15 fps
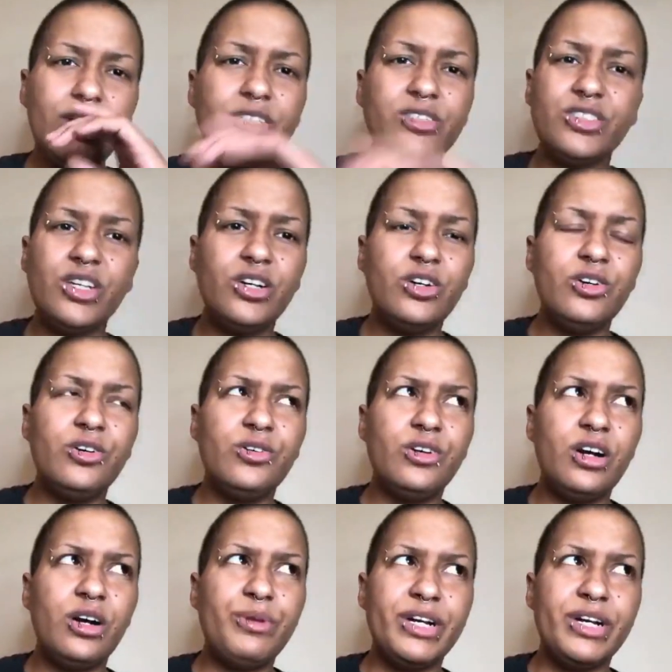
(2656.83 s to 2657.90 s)
And
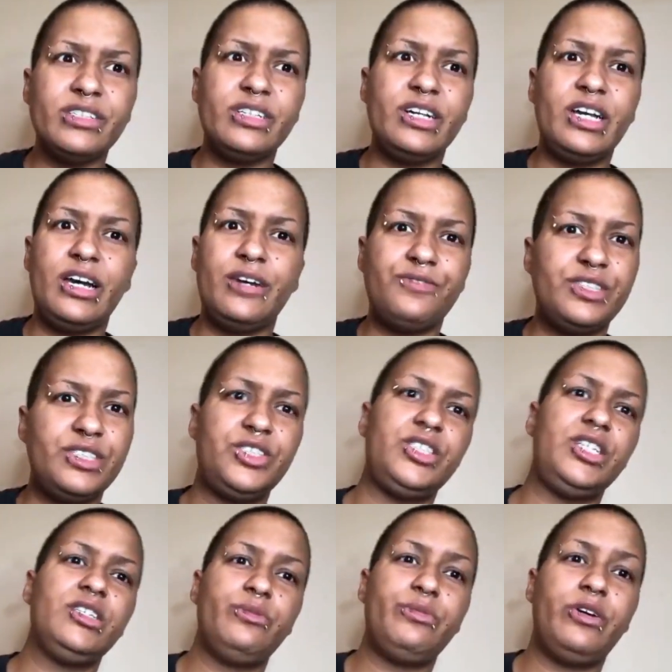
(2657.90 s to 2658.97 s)
so apparently I finished
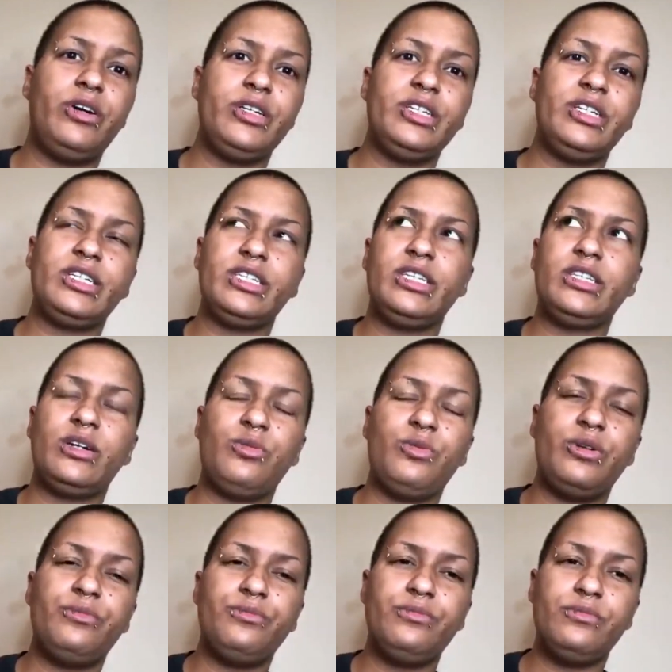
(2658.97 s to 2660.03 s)
the antibiotic, and then I
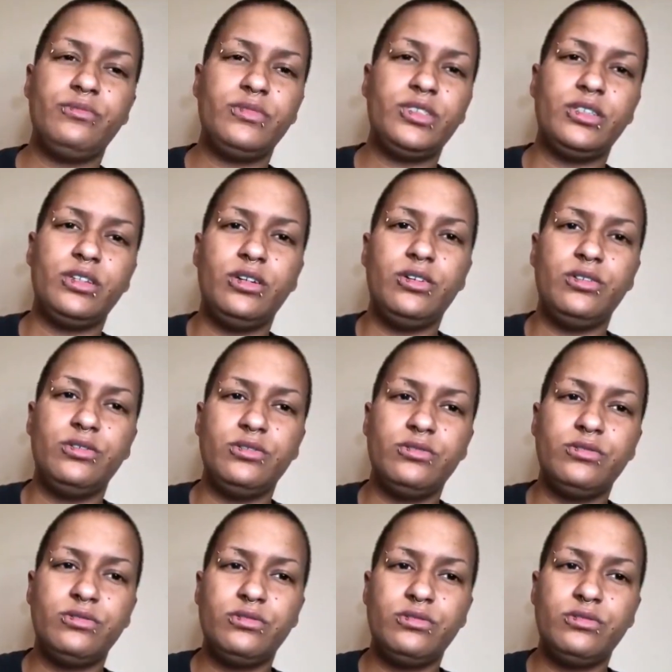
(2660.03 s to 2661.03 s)
went, you know,